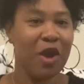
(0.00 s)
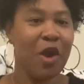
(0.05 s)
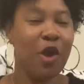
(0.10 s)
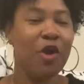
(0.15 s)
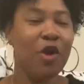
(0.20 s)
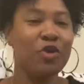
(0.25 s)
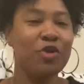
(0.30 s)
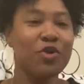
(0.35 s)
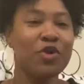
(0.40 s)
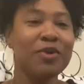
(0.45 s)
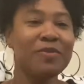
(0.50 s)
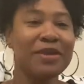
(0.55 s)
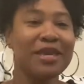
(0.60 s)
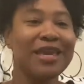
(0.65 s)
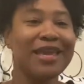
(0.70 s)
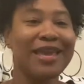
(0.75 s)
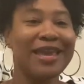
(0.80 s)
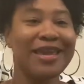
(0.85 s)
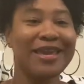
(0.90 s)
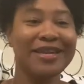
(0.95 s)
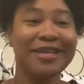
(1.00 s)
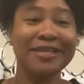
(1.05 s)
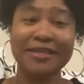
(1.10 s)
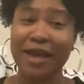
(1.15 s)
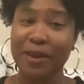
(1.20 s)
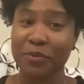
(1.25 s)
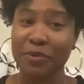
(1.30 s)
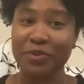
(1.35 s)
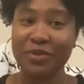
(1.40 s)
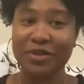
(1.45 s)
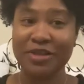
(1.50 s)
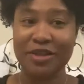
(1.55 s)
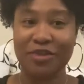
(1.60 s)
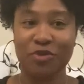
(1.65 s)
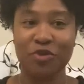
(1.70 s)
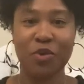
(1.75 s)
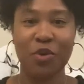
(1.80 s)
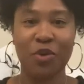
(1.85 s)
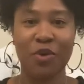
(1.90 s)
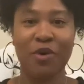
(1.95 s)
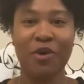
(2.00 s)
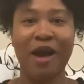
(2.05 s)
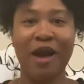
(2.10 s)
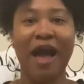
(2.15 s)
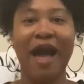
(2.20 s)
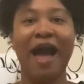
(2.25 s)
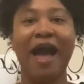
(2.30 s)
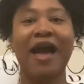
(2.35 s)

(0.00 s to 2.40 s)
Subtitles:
or you're going to be getting any type of essential oil,